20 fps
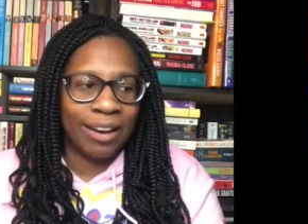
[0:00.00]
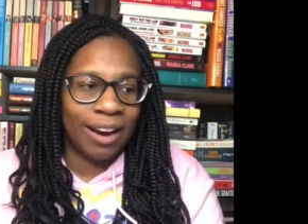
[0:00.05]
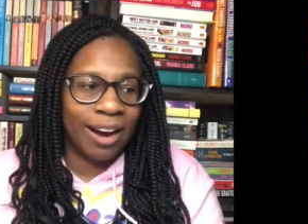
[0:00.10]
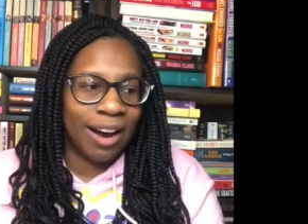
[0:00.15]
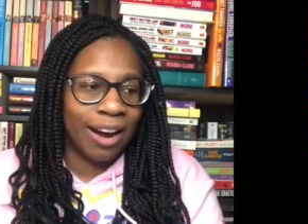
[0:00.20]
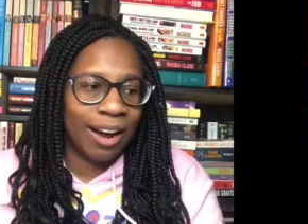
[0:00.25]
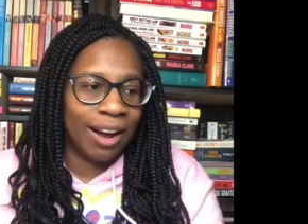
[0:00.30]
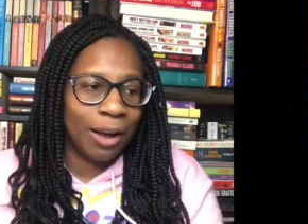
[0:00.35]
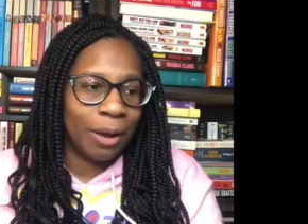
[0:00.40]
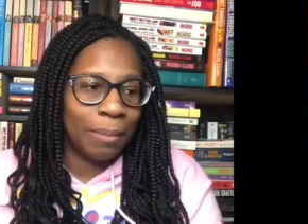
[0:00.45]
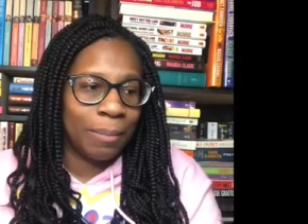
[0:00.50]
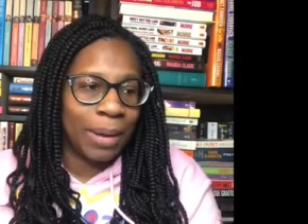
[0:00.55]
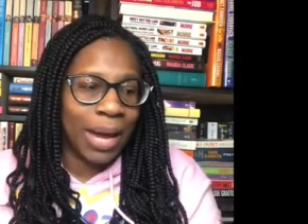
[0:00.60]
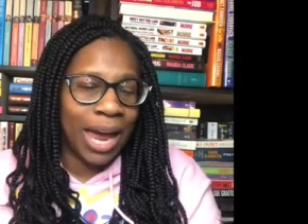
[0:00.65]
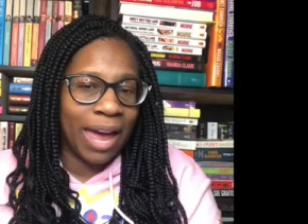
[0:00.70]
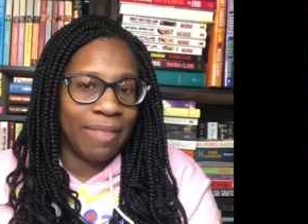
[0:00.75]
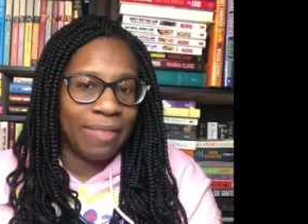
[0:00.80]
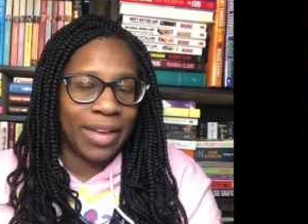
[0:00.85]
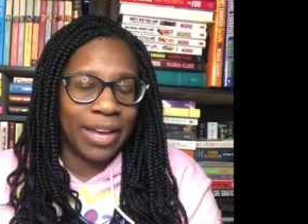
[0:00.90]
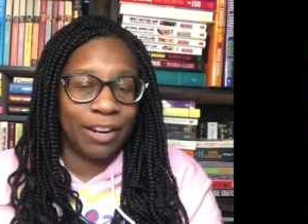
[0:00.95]

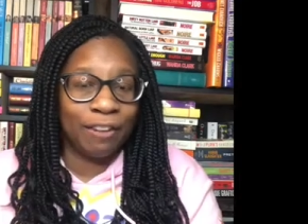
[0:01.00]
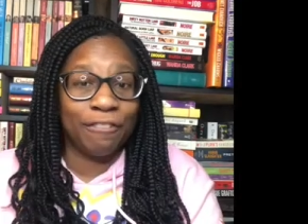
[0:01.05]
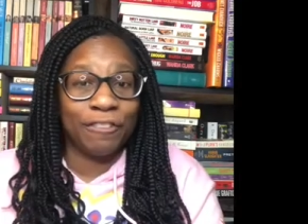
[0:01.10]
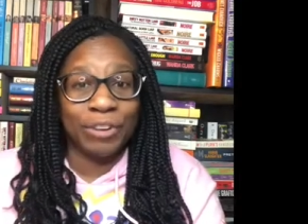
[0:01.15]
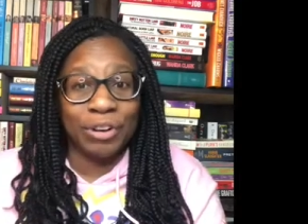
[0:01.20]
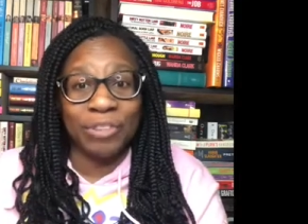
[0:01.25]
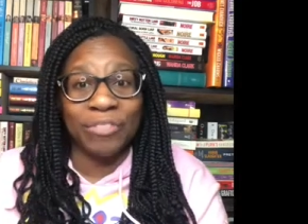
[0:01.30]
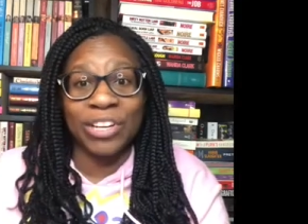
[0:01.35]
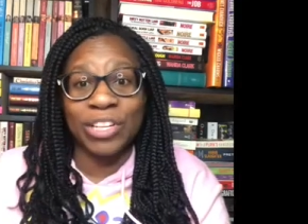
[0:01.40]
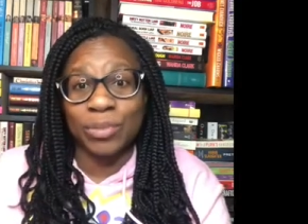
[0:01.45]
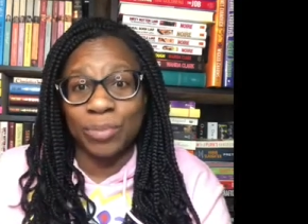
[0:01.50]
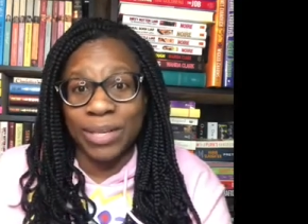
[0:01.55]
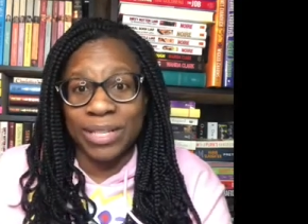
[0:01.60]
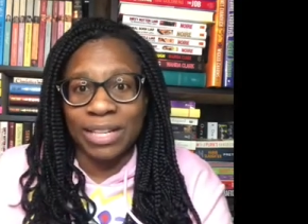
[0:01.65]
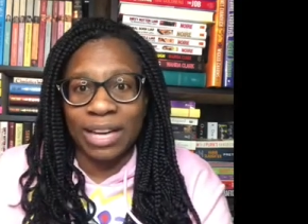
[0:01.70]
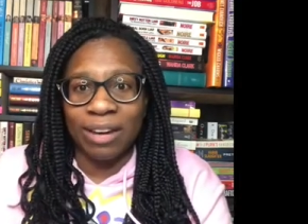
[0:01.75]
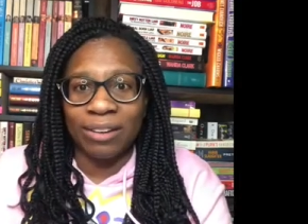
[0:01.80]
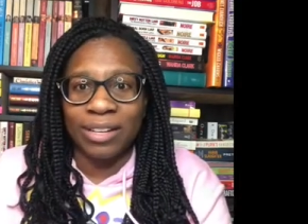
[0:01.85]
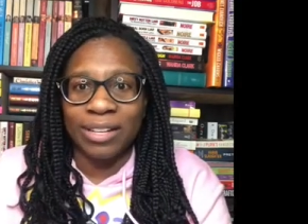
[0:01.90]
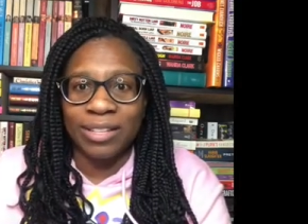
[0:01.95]
and then a few of us went
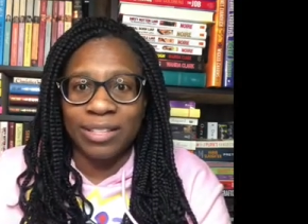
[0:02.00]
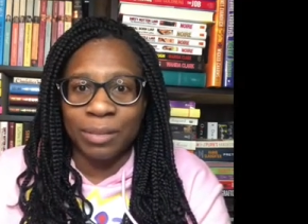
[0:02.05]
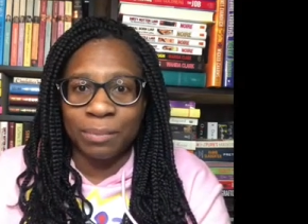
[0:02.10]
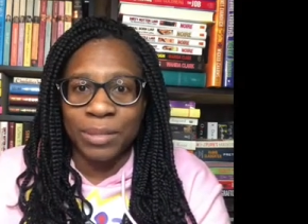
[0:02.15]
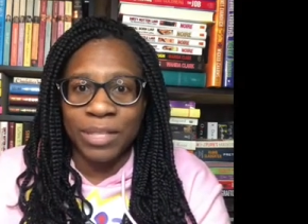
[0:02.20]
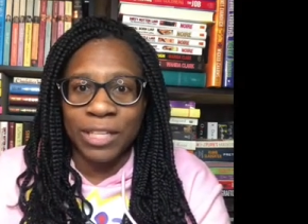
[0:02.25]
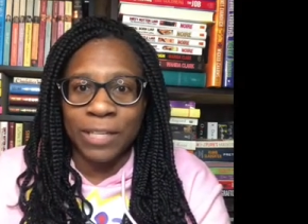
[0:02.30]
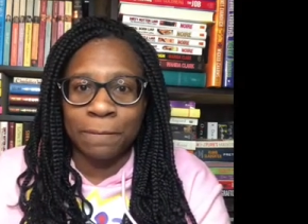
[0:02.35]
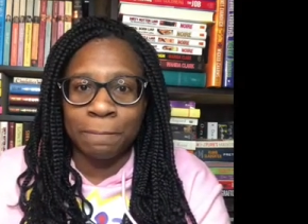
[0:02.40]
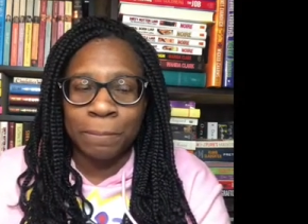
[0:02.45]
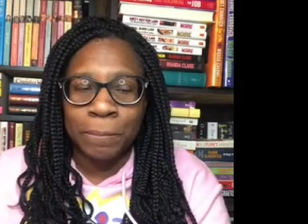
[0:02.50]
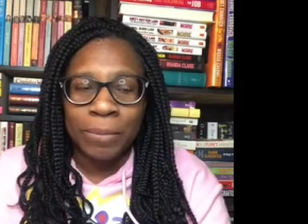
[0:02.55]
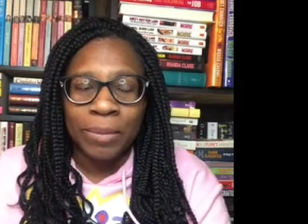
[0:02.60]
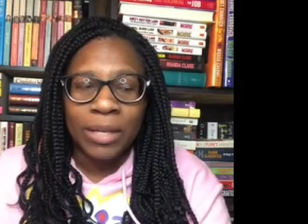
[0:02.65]
down to Simpson.